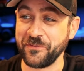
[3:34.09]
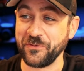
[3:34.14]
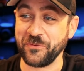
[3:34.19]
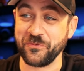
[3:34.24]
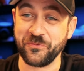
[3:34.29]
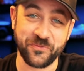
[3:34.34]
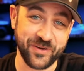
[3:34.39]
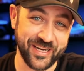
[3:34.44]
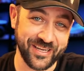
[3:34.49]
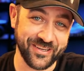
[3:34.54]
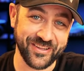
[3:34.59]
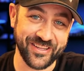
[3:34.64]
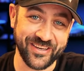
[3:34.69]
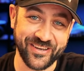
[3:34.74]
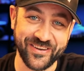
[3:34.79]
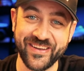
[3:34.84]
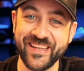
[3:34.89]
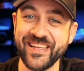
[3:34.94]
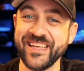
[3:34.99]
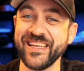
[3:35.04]
for real
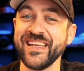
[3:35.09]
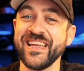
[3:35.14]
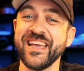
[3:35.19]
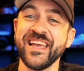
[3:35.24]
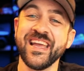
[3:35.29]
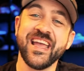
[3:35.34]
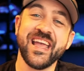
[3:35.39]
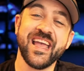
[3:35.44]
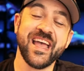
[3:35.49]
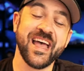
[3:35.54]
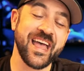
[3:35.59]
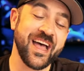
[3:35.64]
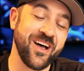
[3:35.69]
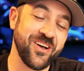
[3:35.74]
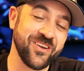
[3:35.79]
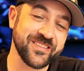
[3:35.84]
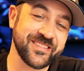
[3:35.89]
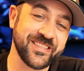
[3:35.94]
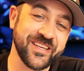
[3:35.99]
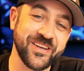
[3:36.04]
though.
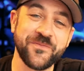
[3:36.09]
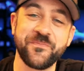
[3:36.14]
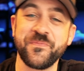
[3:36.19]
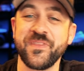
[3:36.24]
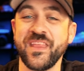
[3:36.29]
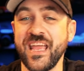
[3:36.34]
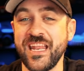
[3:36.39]
also,